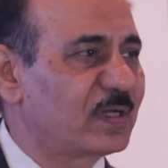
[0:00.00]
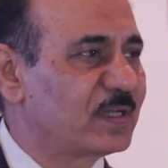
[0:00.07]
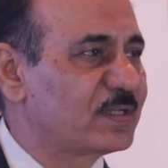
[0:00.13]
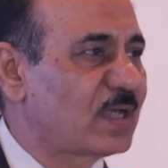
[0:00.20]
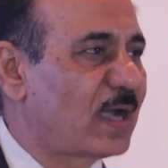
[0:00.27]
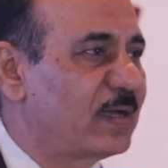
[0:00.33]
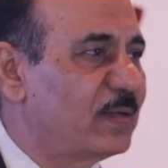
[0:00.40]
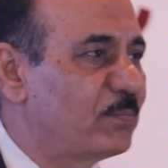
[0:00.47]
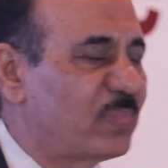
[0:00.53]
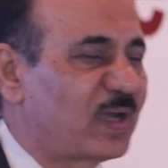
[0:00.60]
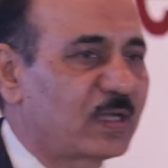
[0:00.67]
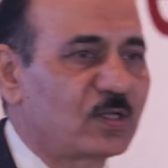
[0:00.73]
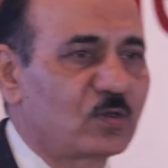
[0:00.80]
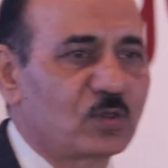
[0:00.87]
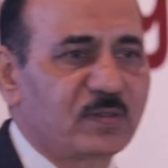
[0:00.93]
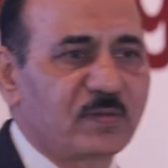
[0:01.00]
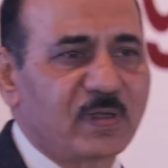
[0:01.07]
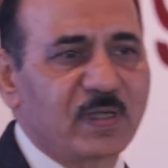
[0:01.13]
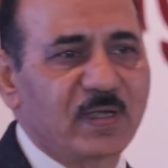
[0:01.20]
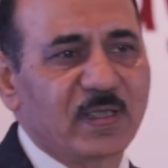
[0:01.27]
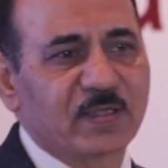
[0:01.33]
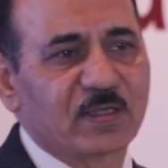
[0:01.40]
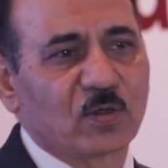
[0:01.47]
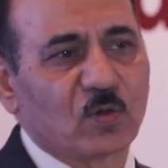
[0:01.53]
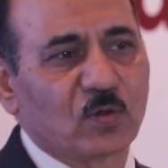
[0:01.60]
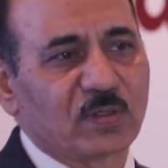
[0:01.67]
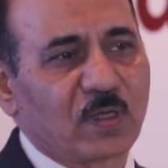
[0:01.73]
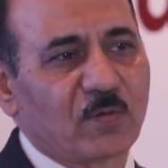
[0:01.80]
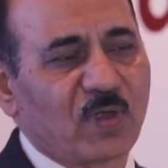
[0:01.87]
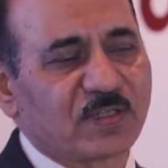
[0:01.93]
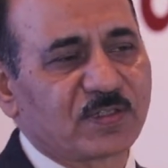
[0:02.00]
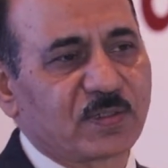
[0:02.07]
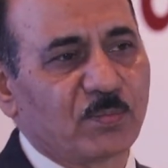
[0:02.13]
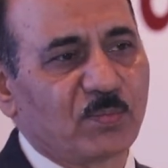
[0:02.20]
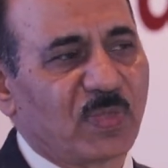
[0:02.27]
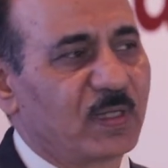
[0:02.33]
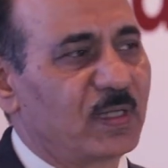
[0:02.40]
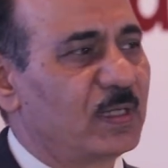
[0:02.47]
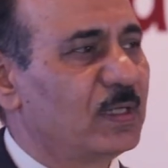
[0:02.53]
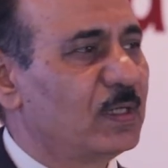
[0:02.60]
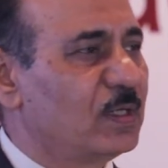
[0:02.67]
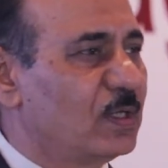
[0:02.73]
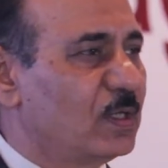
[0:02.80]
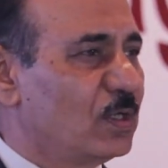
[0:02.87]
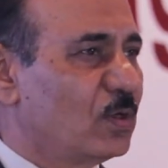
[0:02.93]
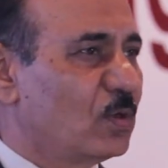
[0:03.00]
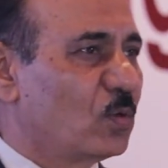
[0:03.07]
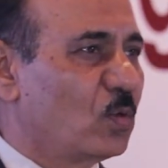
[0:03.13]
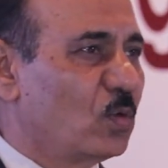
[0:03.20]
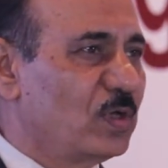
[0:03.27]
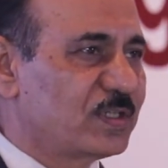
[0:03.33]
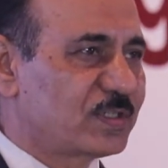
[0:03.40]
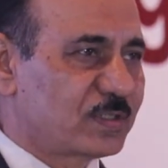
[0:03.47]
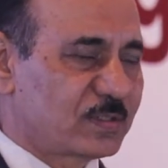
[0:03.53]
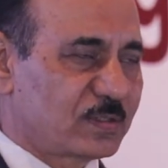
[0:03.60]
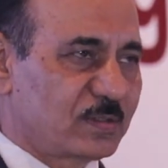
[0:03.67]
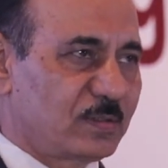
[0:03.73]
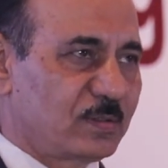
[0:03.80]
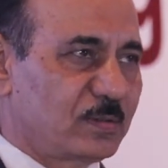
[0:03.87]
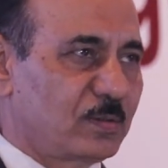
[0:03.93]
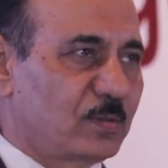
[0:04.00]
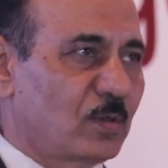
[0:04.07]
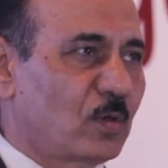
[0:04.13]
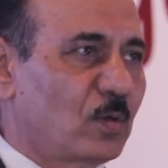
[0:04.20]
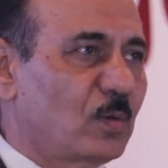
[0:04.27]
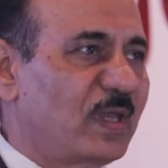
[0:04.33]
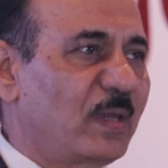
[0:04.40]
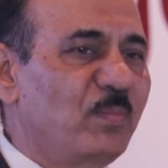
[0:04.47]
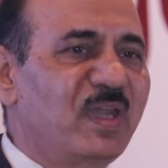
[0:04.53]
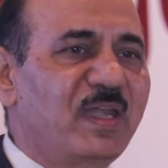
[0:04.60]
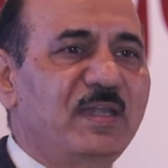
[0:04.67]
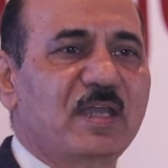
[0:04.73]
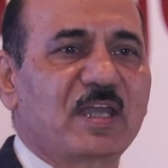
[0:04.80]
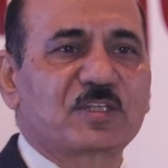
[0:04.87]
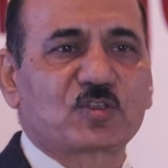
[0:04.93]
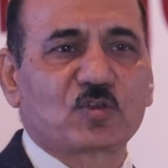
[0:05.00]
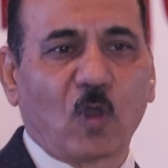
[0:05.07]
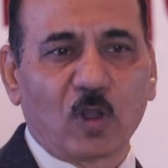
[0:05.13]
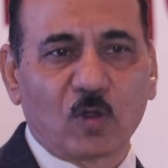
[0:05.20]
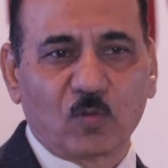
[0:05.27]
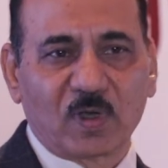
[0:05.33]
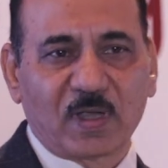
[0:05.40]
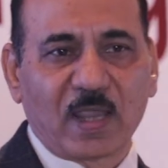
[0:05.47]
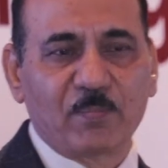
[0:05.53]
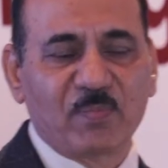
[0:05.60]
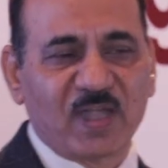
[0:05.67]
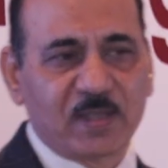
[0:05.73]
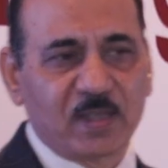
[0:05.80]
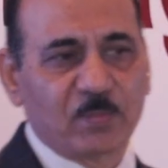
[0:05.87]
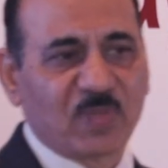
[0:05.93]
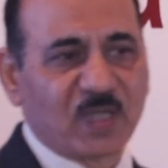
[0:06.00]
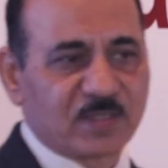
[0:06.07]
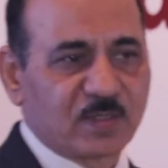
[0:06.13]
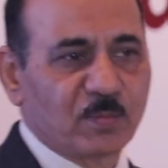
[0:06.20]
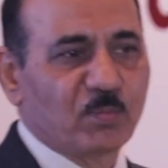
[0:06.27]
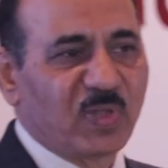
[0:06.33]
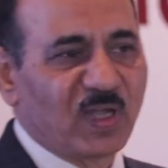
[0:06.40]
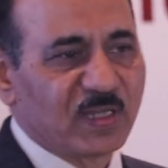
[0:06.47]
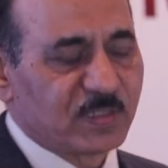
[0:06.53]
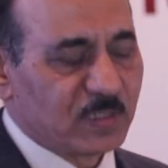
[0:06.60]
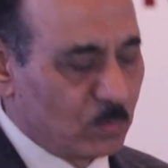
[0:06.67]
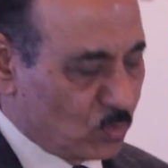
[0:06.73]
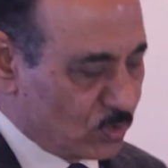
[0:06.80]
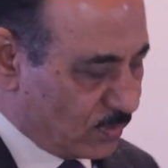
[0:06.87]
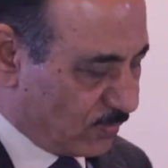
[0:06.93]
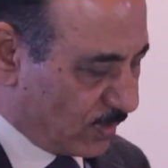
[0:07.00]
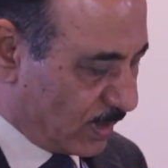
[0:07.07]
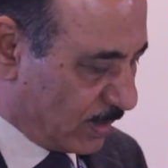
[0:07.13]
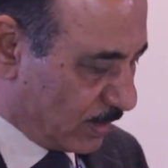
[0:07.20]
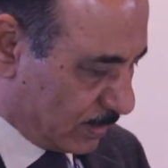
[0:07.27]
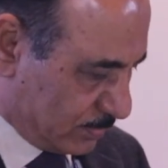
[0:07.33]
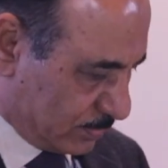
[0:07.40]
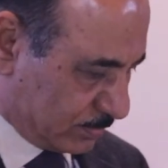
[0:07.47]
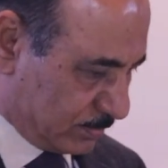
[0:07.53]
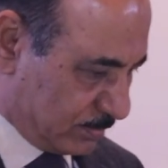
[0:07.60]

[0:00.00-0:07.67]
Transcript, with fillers: the desired impact. 3 days ago, there was somebody who is, you know, a media stalwart. I met him at some place in Muzaffarnagar,